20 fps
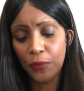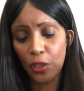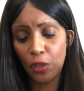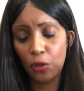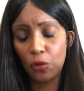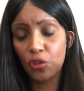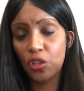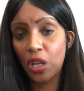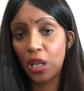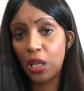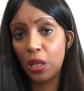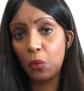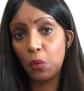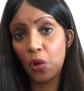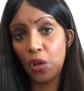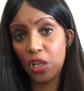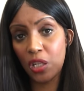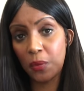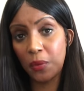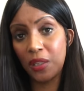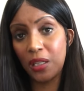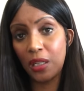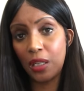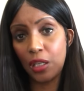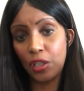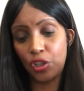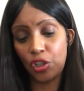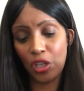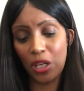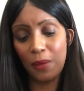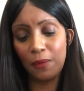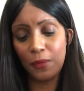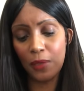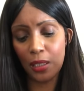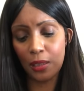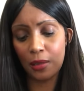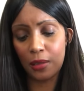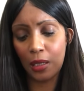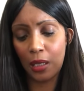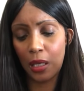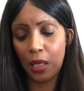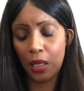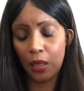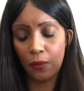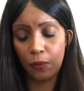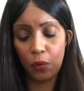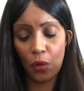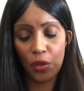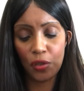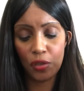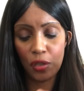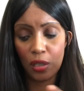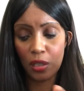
Usually he works within a gym, does the King of Wands.